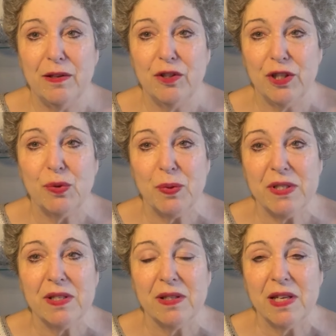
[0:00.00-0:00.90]
just
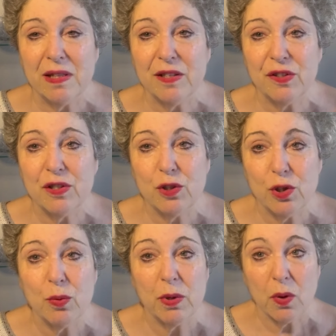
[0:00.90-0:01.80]
recently listened
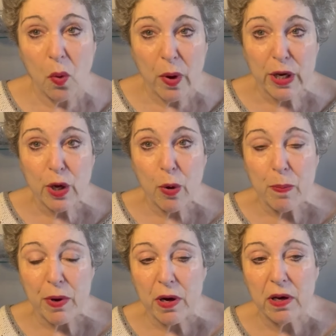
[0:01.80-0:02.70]
to an
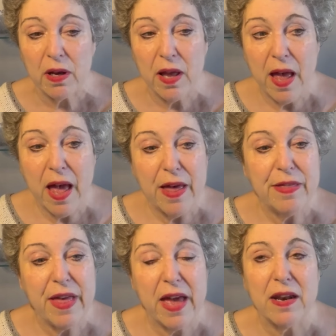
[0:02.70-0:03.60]
audiobook
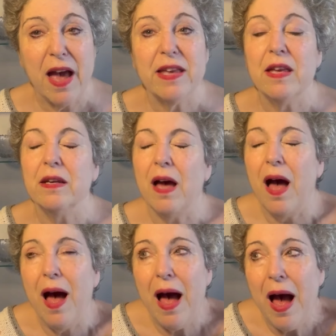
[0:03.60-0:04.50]
that I can
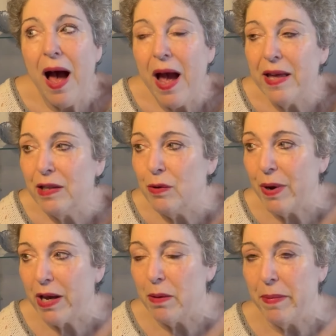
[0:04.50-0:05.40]
highly
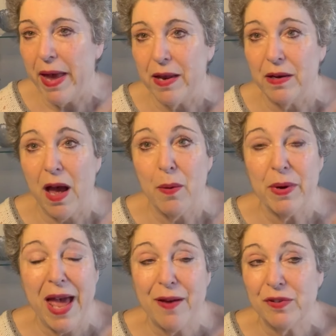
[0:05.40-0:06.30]
recommend. I
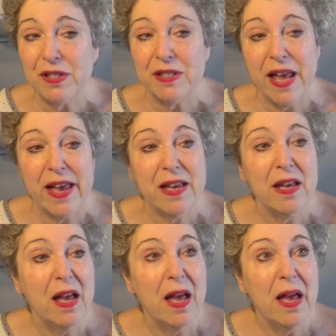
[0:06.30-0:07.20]
would have to say
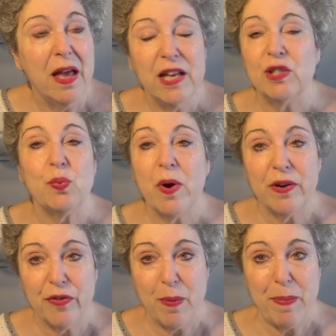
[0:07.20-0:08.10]
it's one
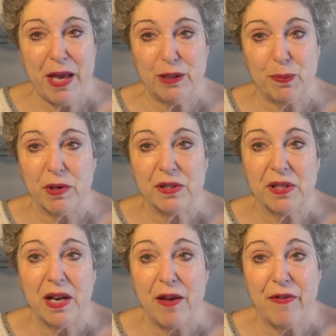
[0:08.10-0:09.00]
of the best books
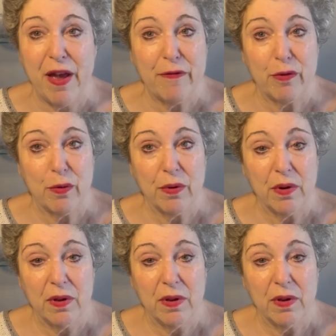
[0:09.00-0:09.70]
that I've ever